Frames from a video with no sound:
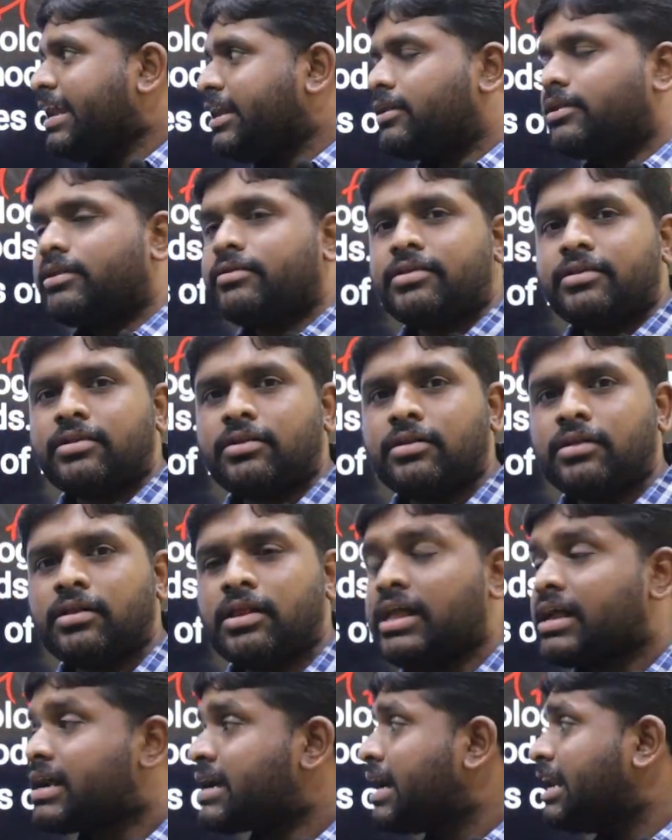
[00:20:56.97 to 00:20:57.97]
In
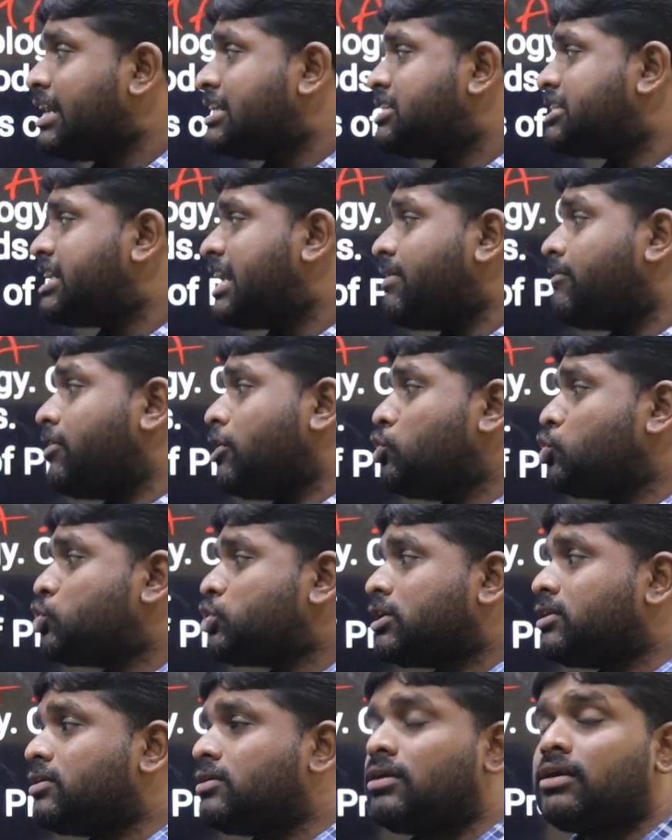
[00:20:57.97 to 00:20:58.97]
cultural
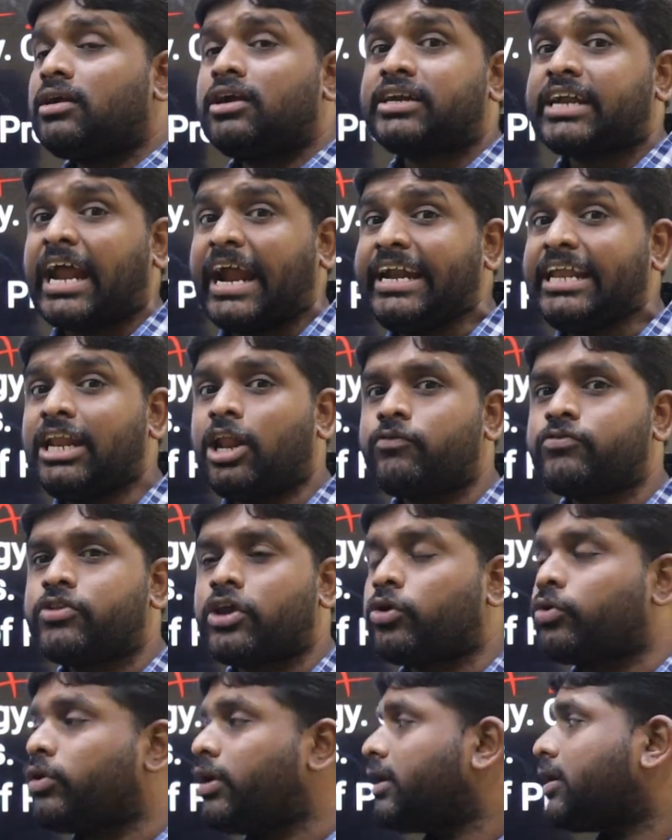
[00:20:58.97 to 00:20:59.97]
evolution, title
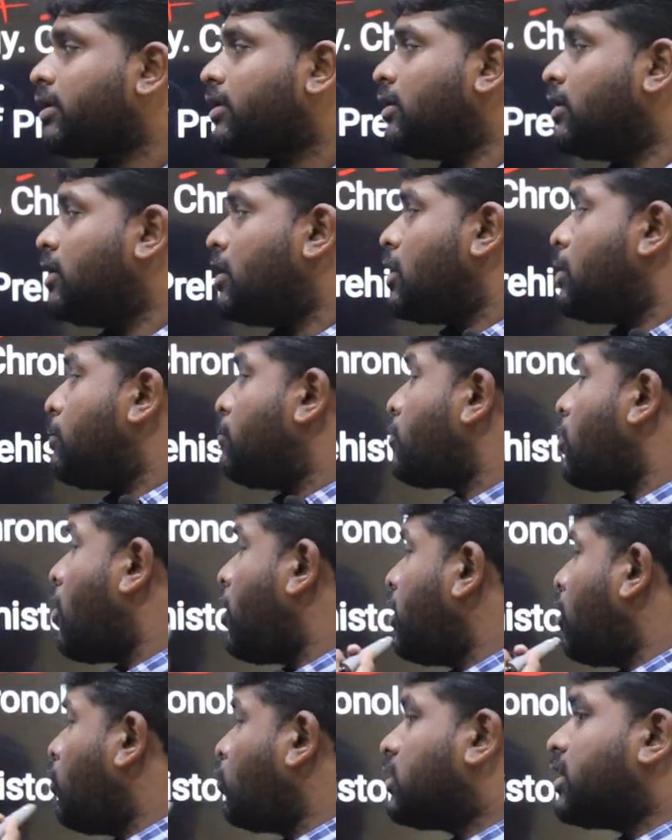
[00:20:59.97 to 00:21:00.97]
of the unit,
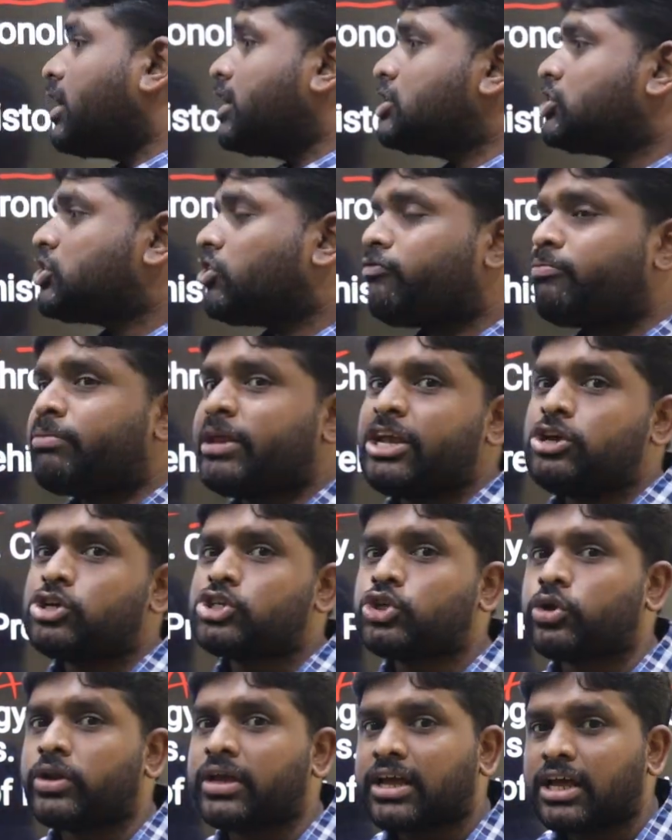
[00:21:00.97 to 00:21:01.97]
broad outlines of
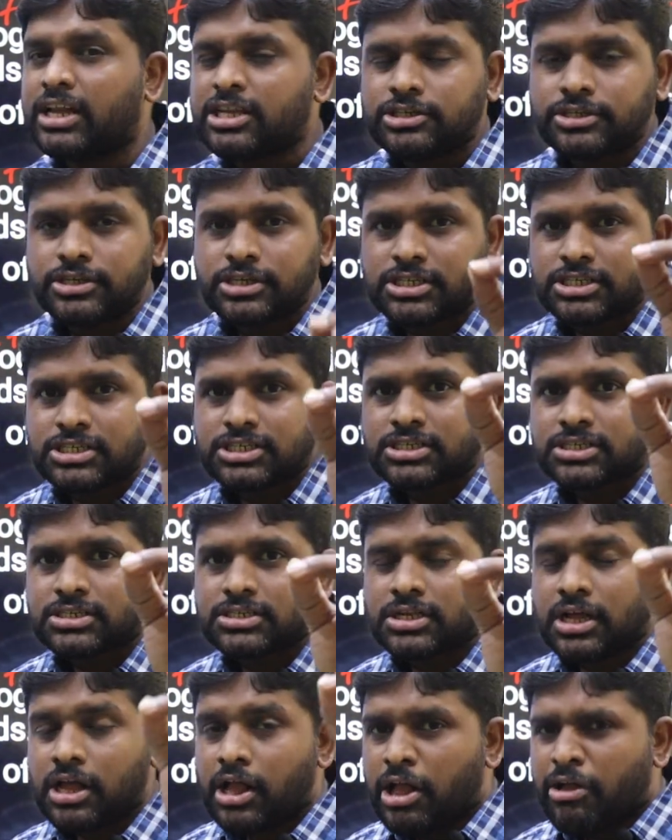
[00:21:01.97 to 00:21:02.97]
prehistoric
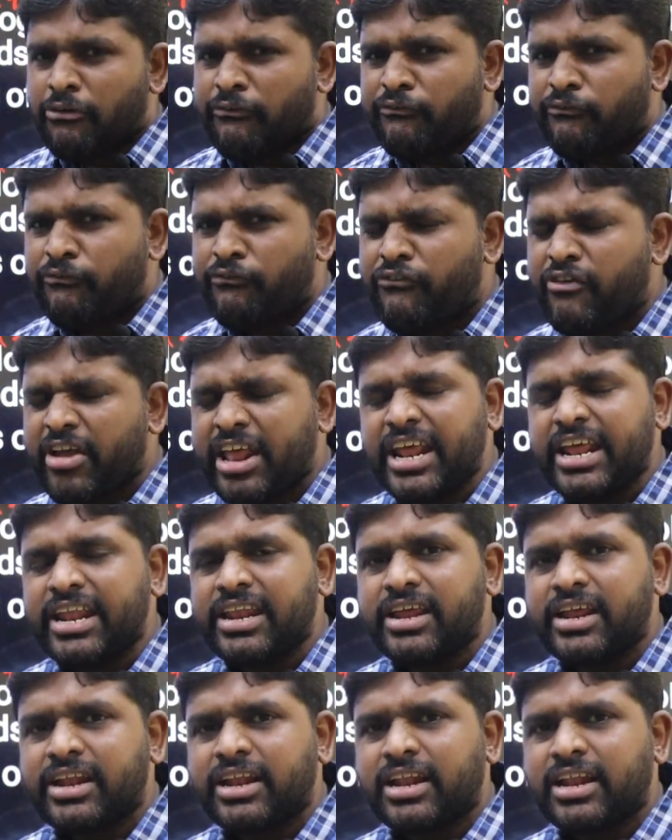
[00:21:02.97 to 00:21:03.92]
cultures, very